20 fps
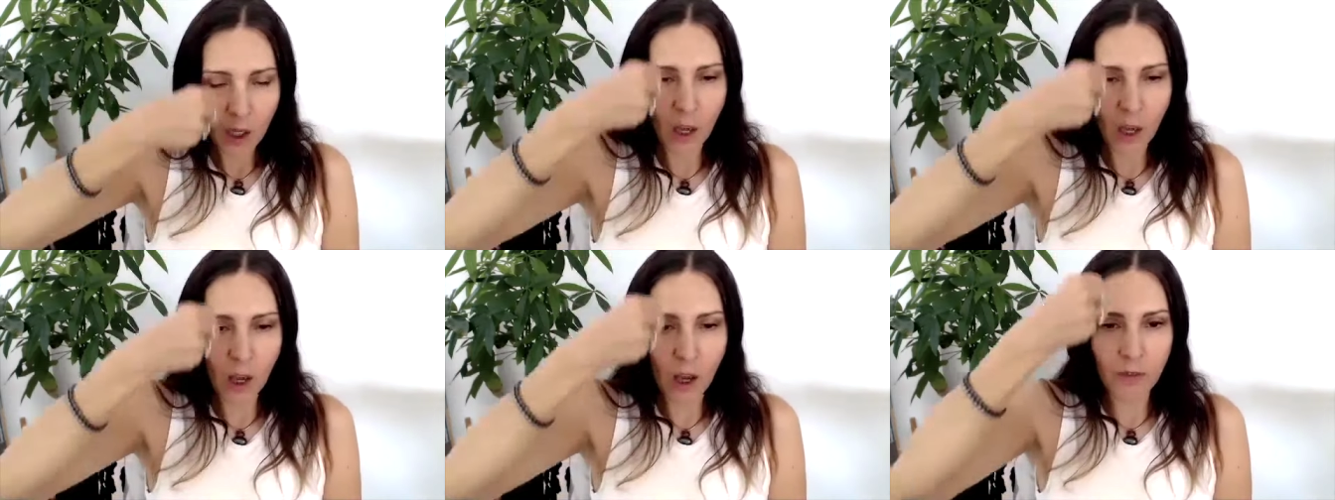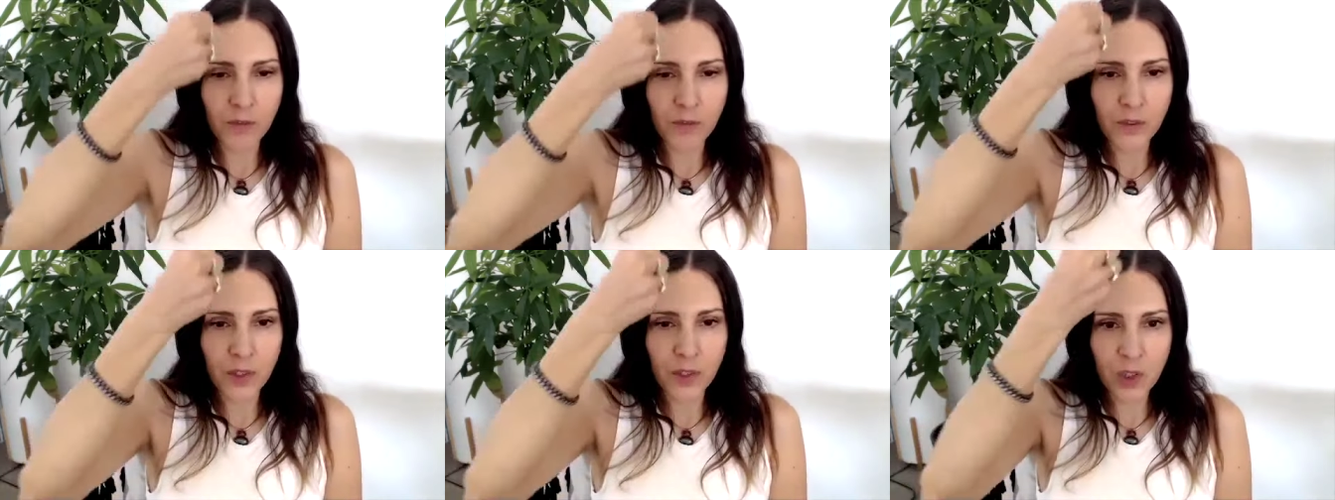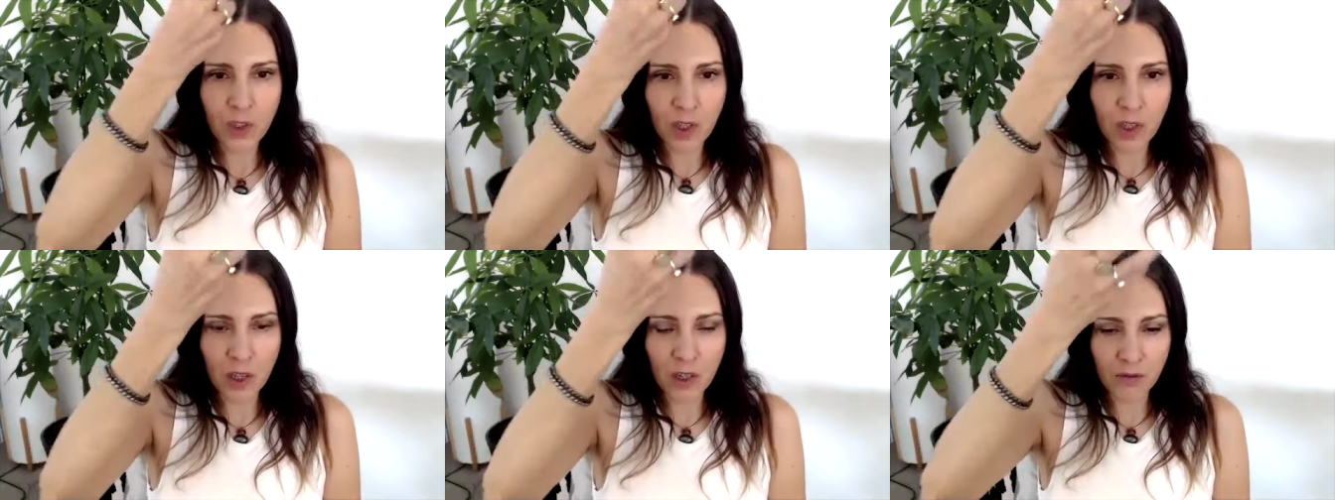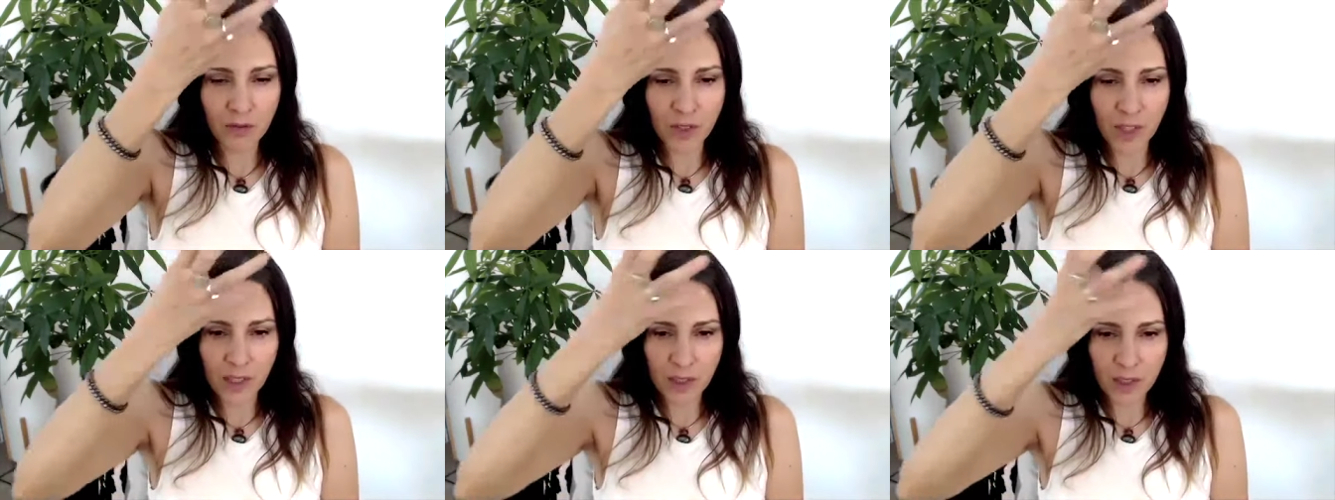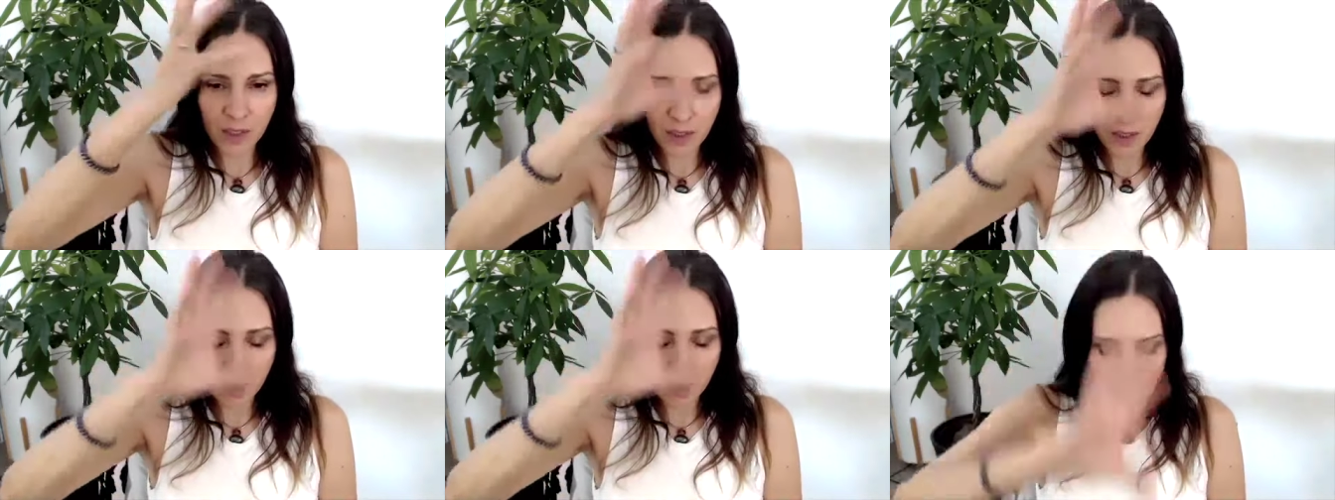of the
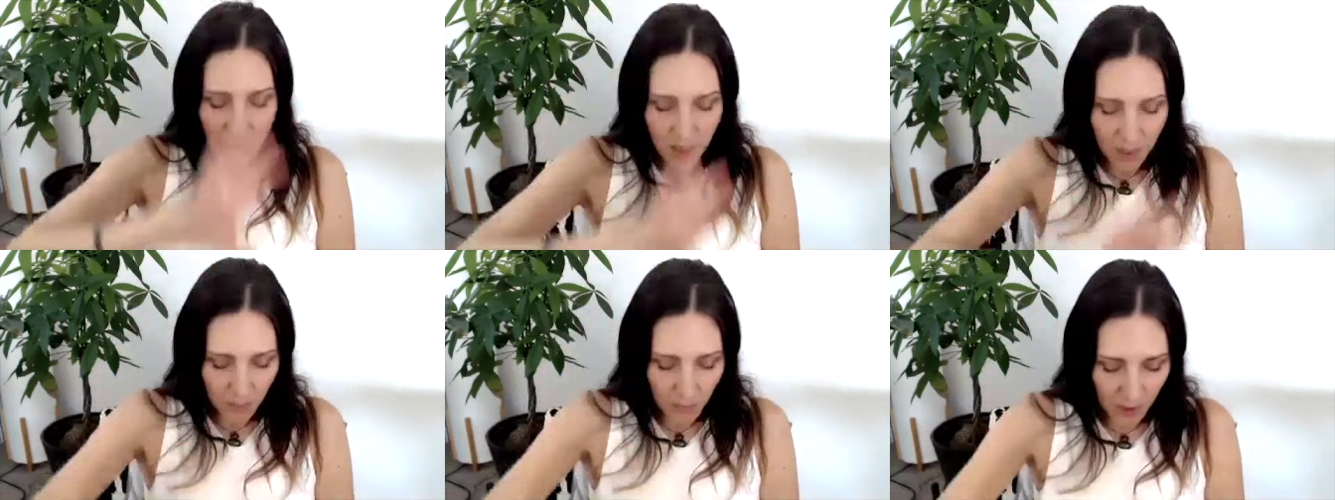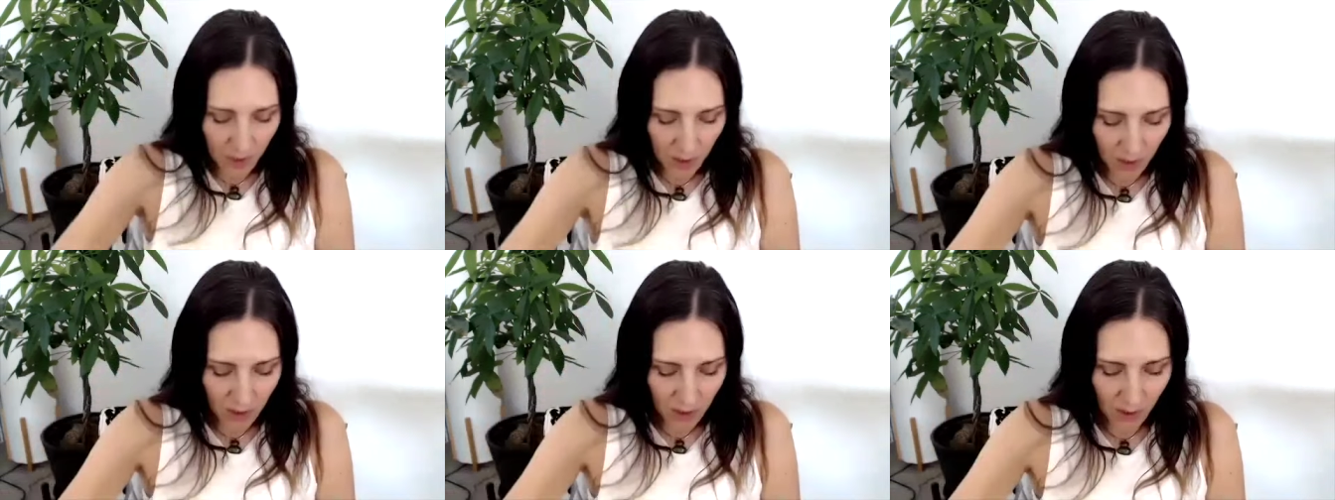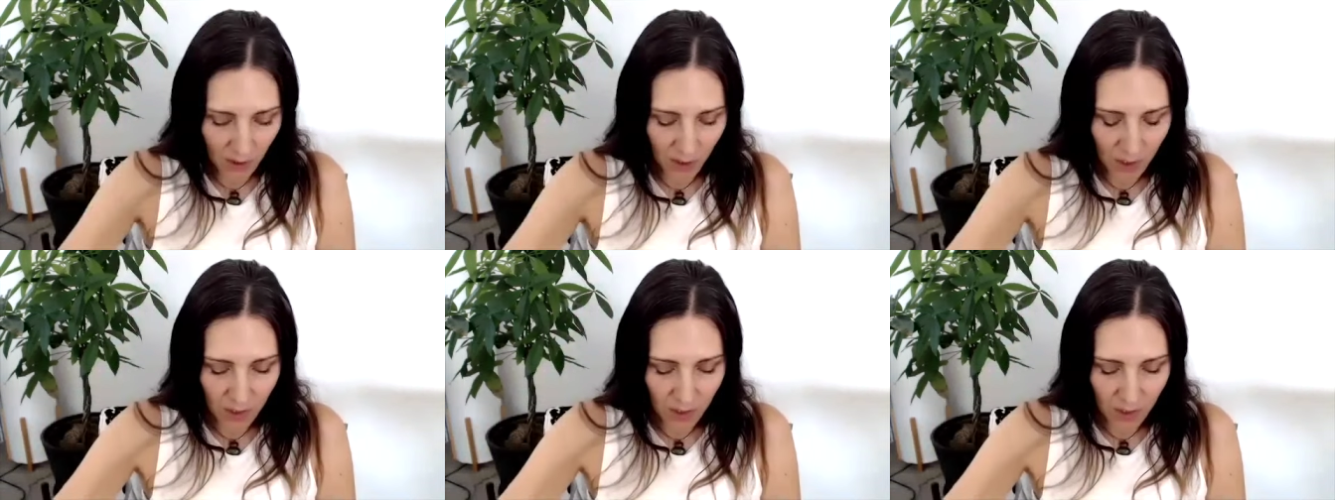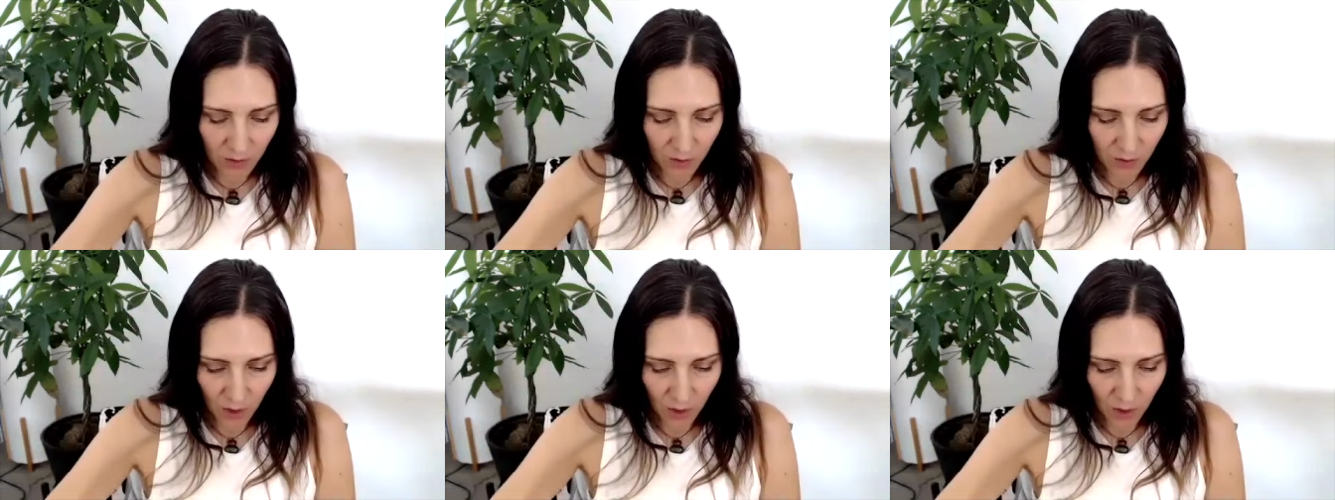surface? Because there is